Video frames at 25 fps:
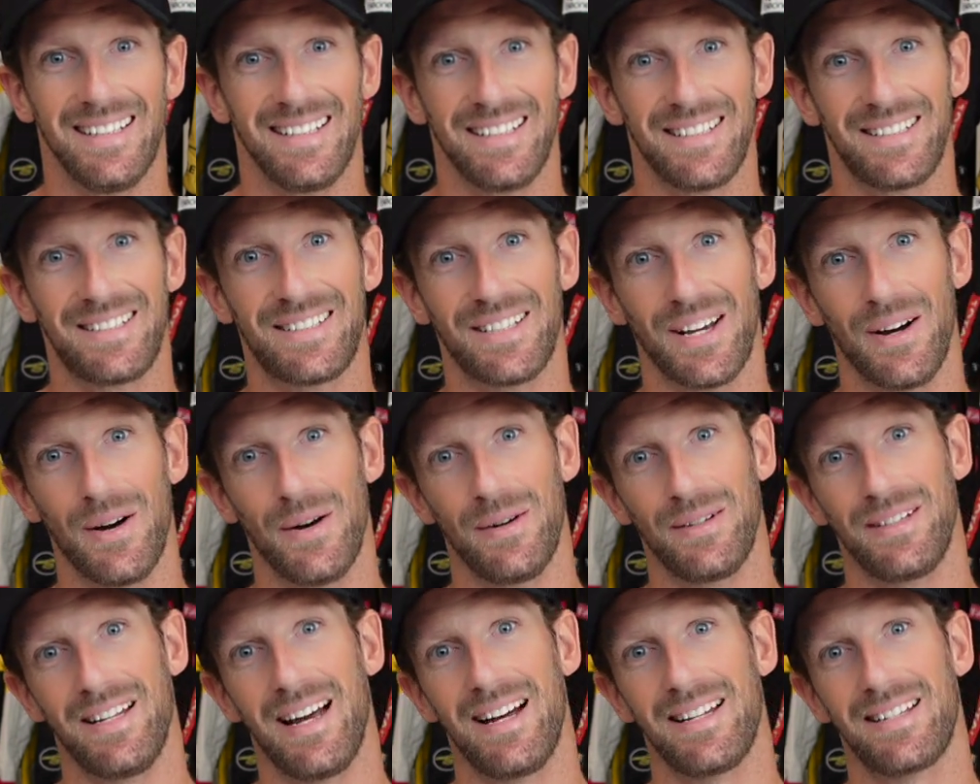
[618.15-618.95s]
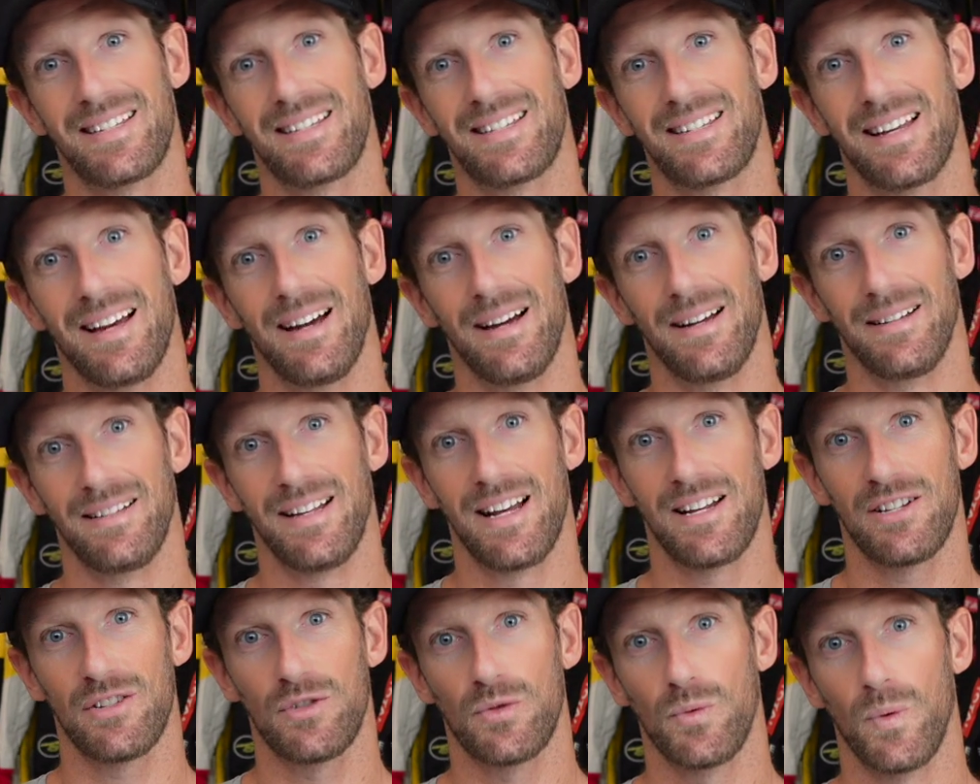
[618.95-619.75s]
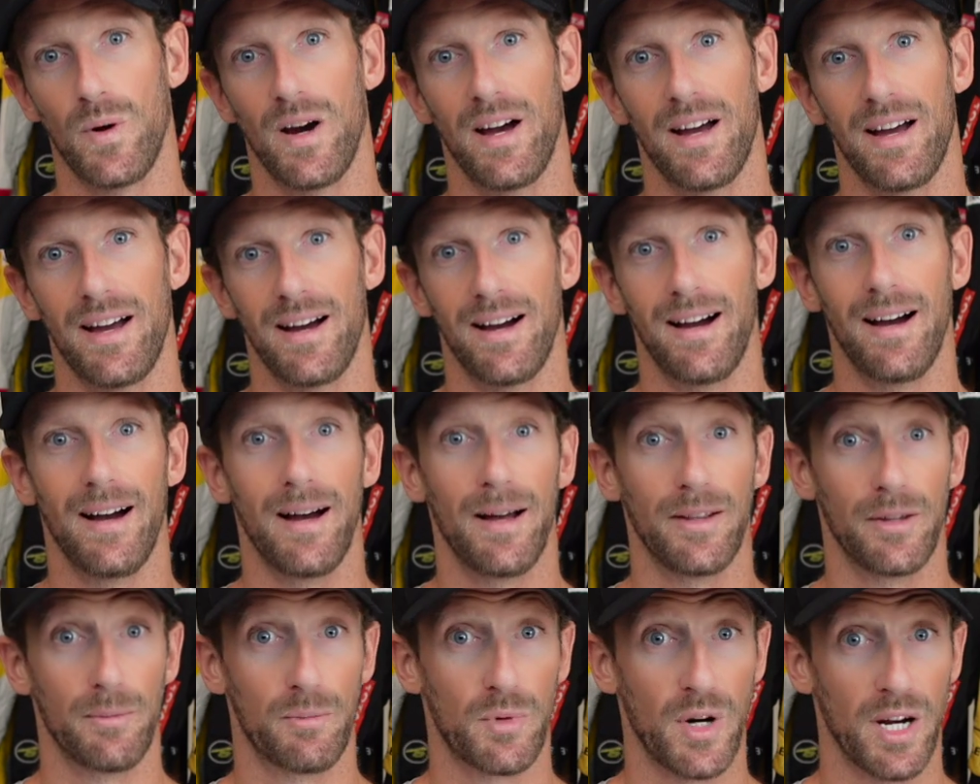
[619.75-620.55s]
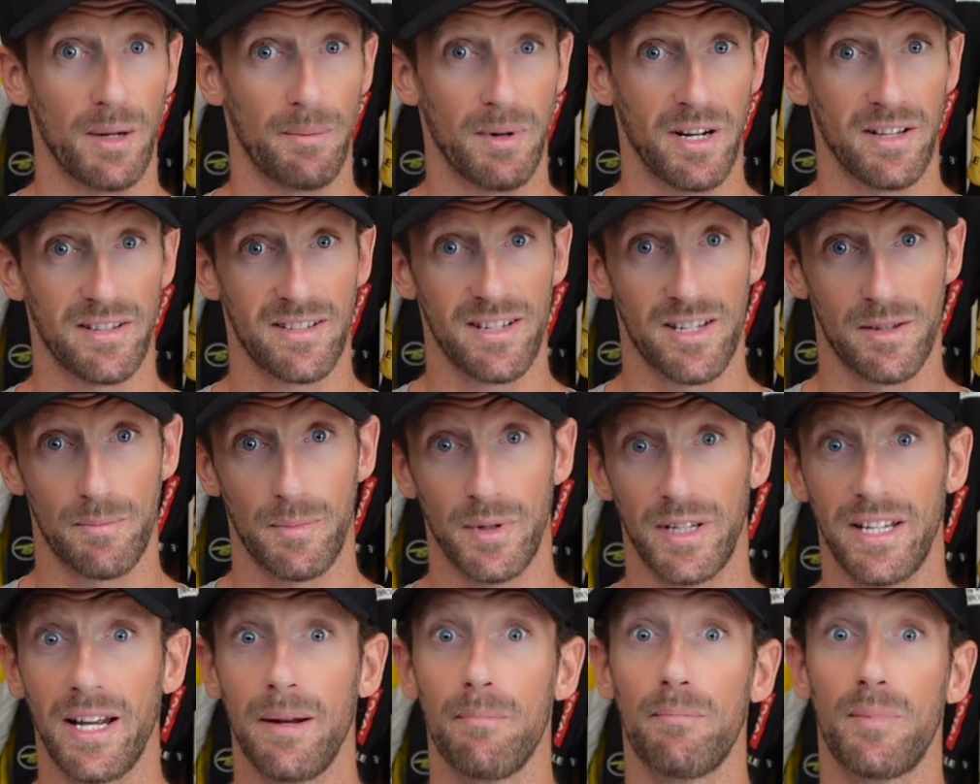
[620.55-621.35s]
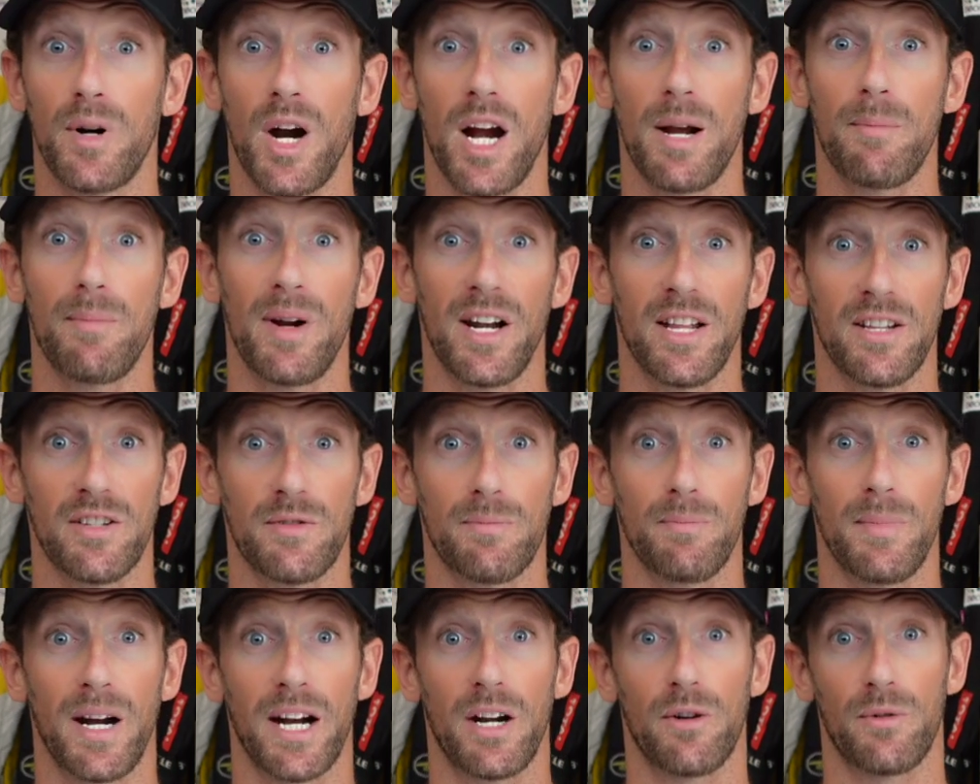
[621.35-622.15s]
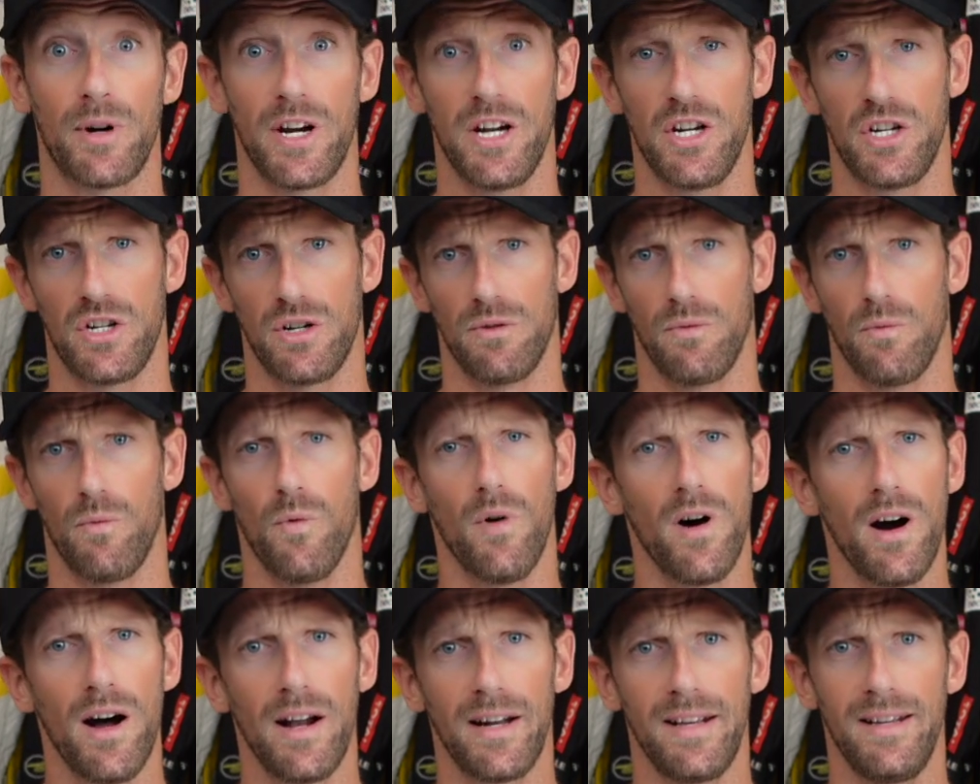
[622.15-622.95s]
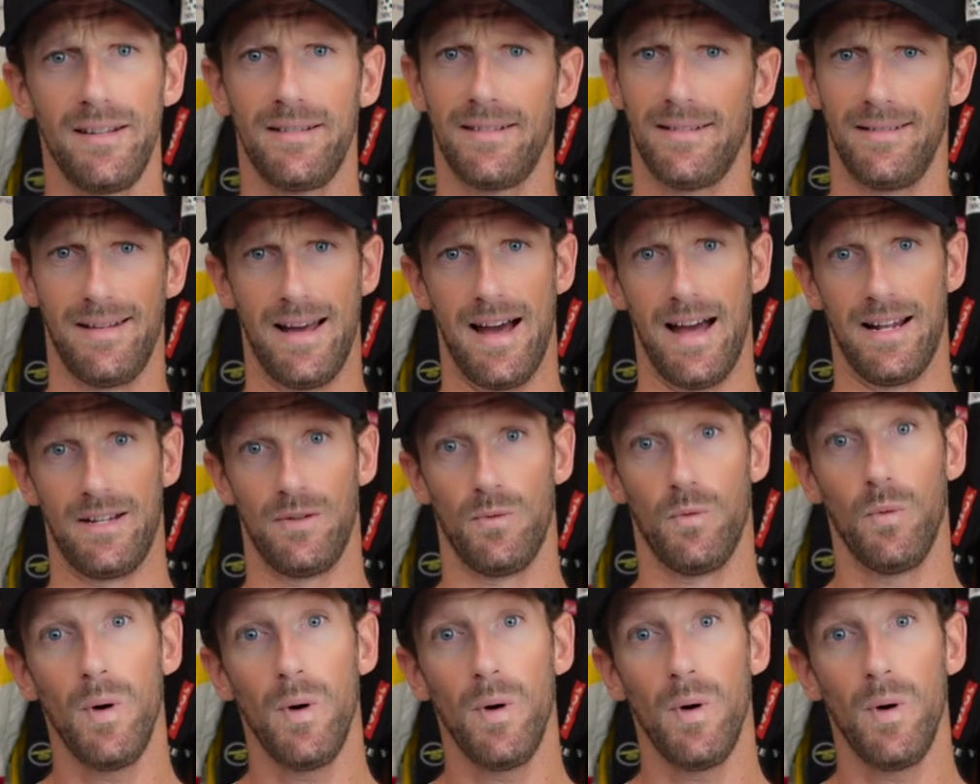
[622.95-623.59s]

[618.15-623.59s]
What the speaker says: So that's where the brake balance is. But then brake balance migration, what is that?